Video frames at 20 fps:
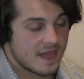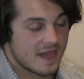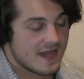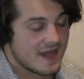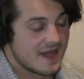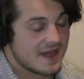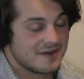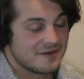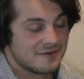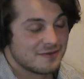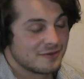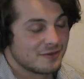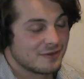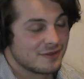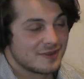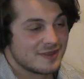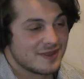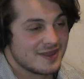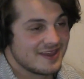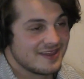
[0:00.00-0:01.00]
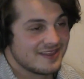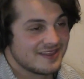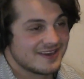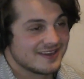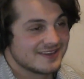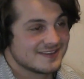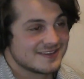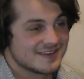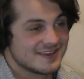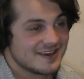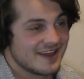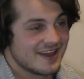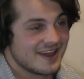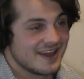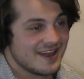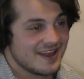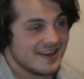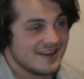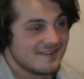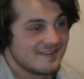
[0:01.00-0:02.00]
I don't think that it's going to
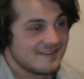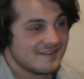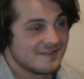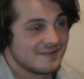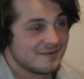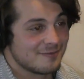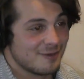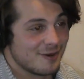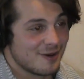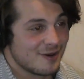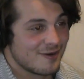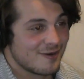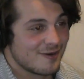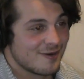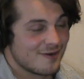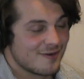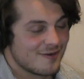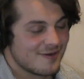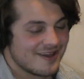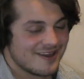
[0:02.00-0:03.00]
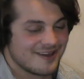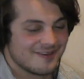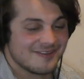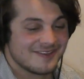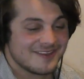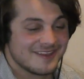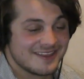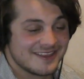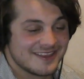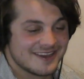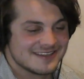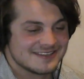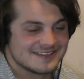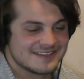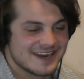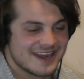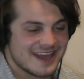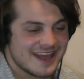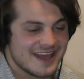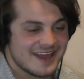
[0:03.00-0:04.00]
end tomorrow. I don't think that it's
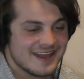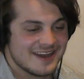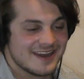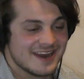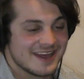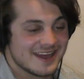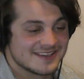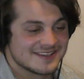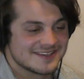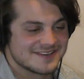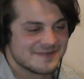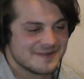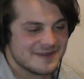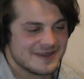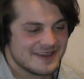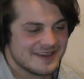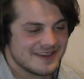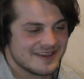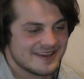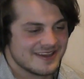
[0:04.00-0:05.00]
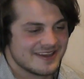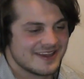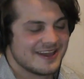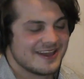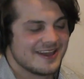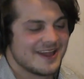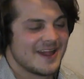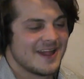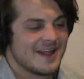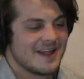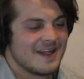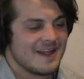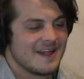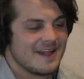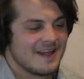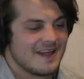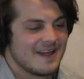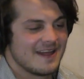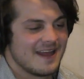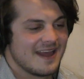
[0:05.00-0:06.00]
going to end next week.
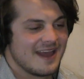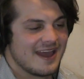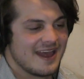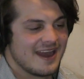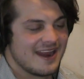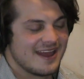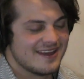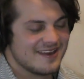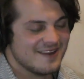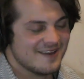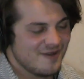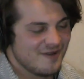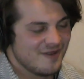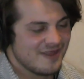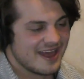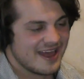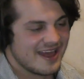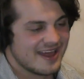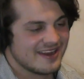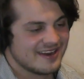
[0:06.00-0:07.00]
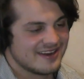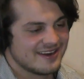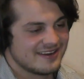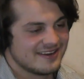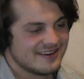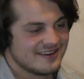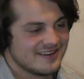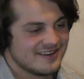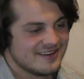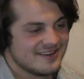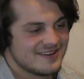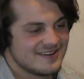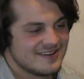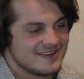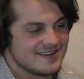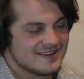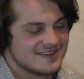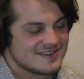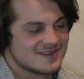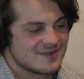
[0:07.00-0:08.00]
And I know that.
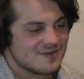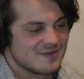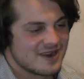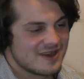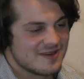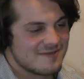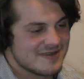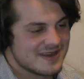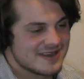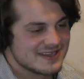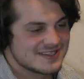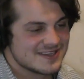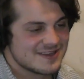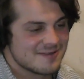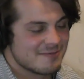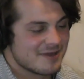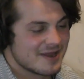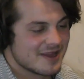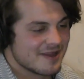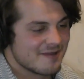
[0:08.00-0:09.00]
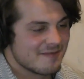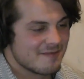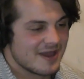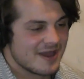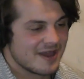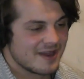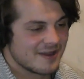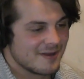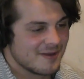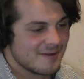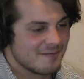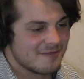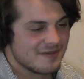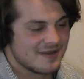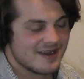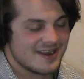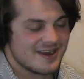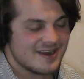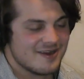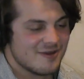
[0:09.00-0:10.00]
So when I mess up, I get back up.
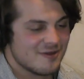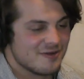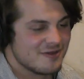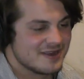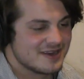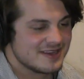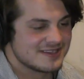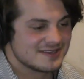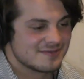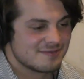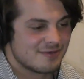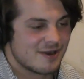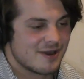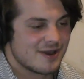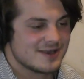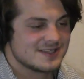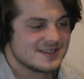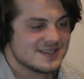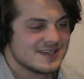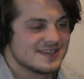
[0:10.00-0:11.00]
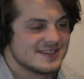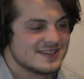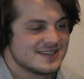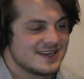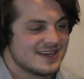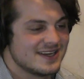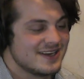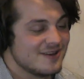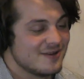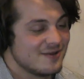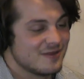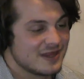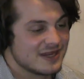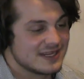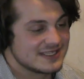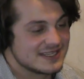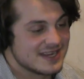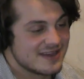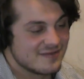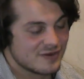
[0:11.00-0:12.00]
And I know that it's a process. And I know that
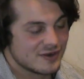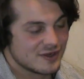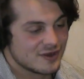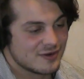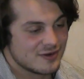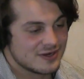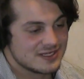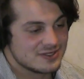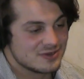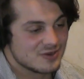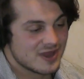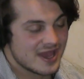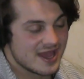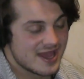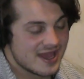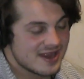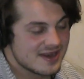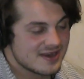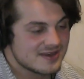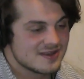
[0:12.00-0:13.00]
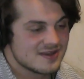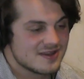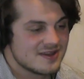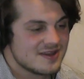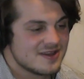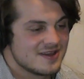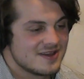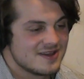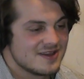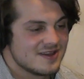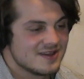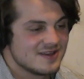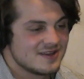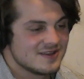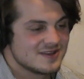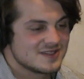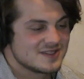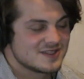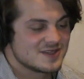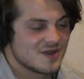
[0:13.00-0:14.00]
it's never going to end.
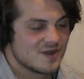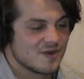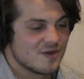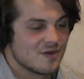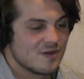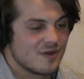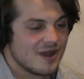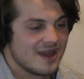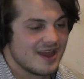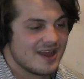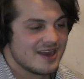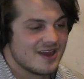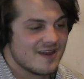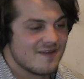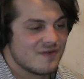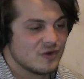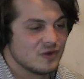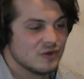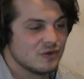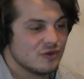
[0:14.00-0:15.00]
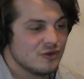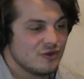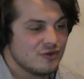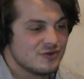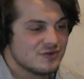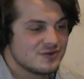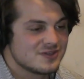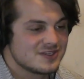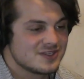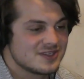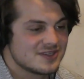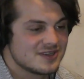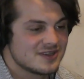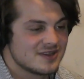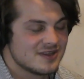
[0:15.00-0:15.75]
So I never lose.